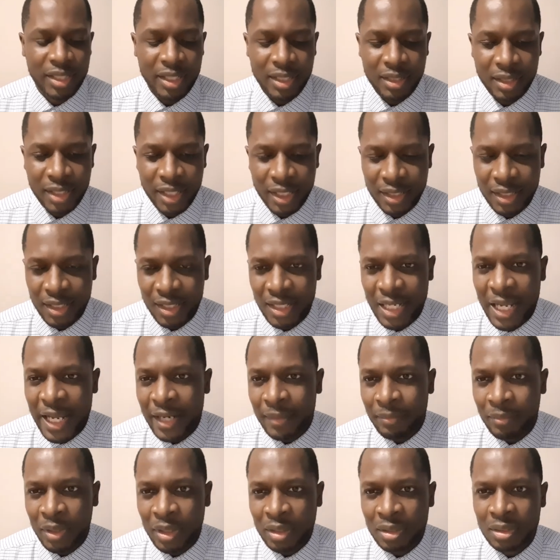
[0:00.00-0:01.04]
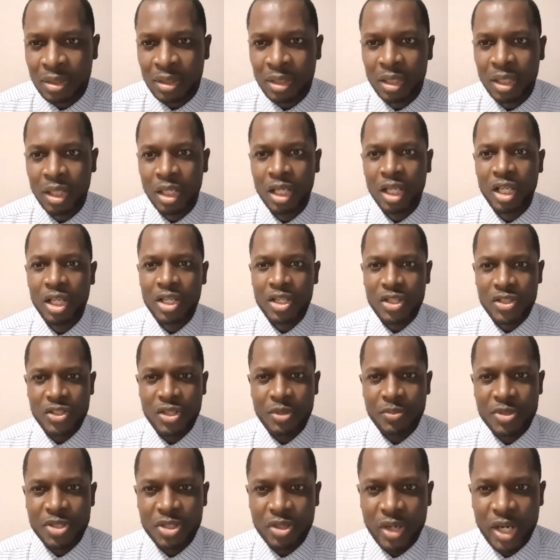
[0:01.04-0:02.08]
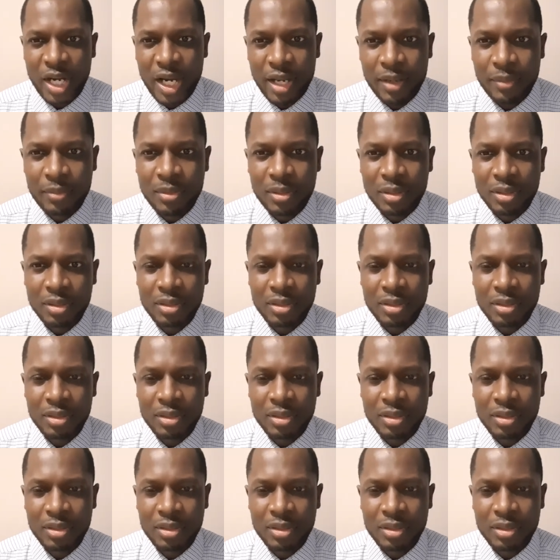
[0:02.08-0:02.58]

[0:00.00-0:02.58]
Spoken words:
click the like button, subscribe